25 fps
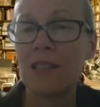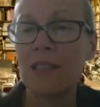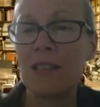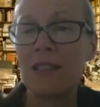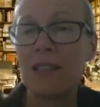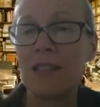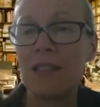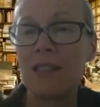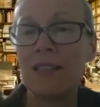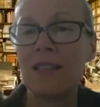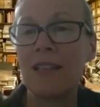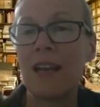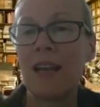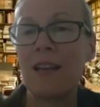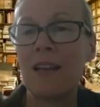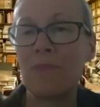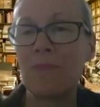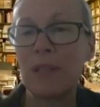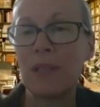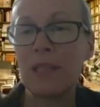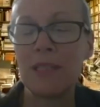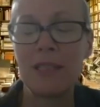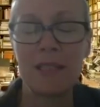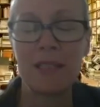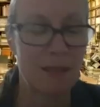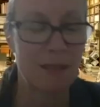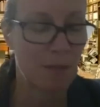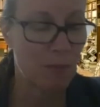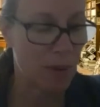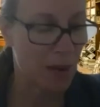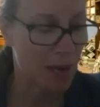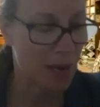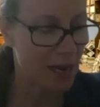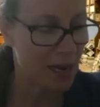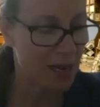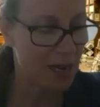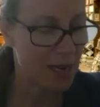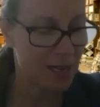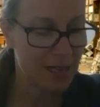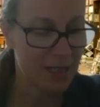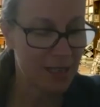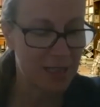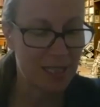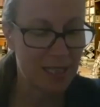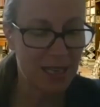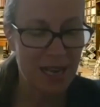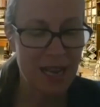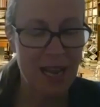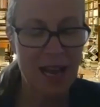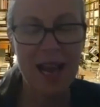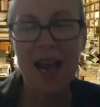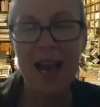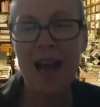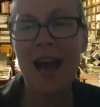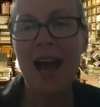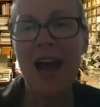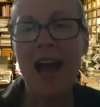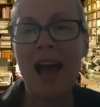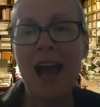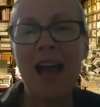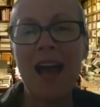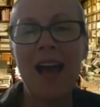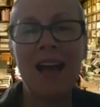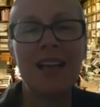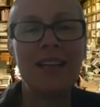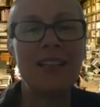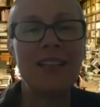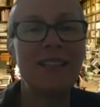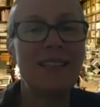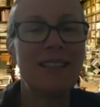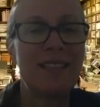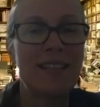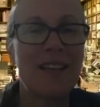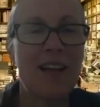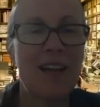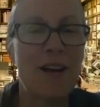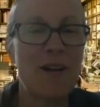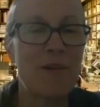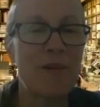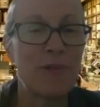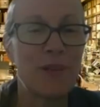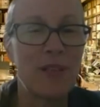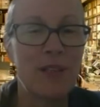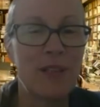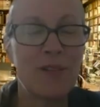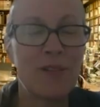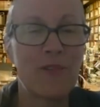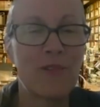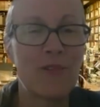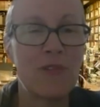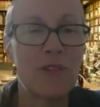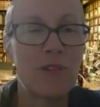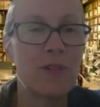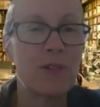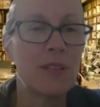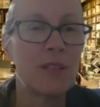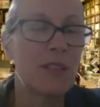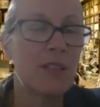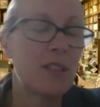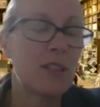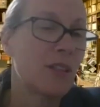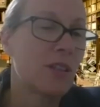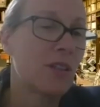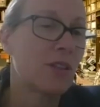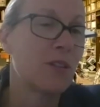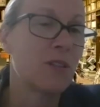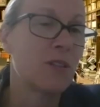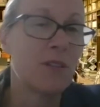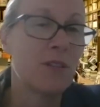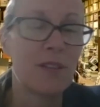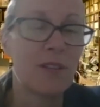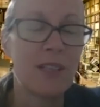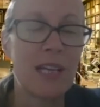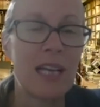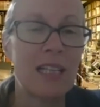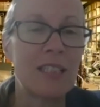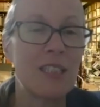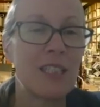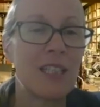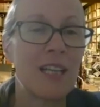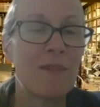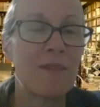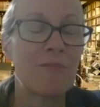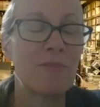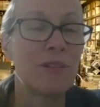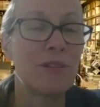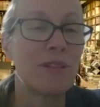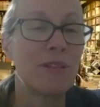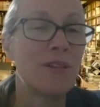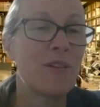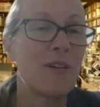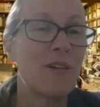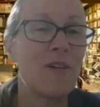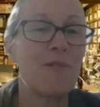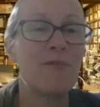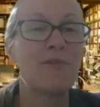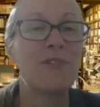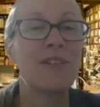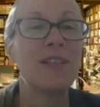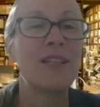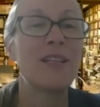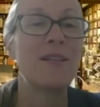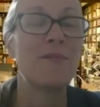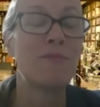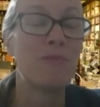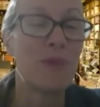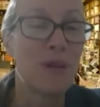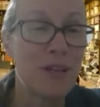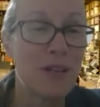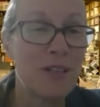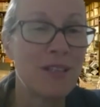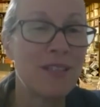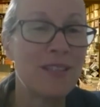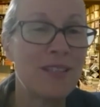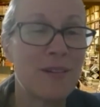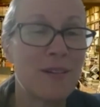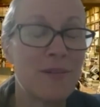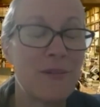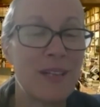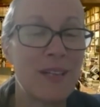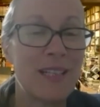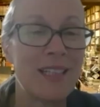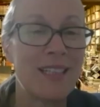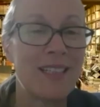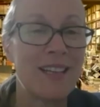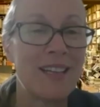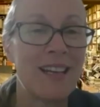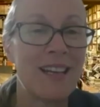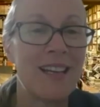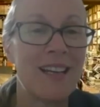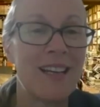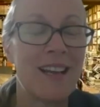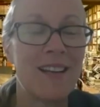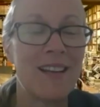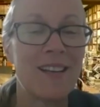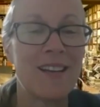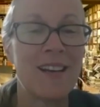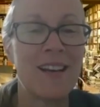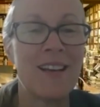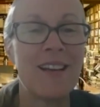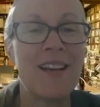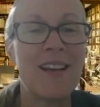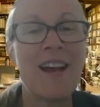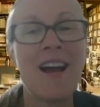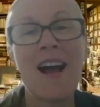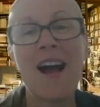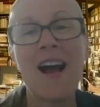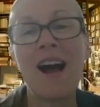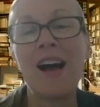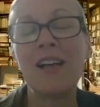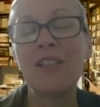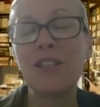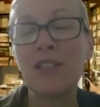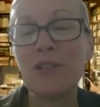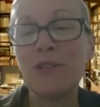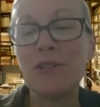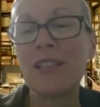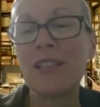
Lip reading: to this and participated. And we look forward to catching up with you, hopefully in person one day. And I do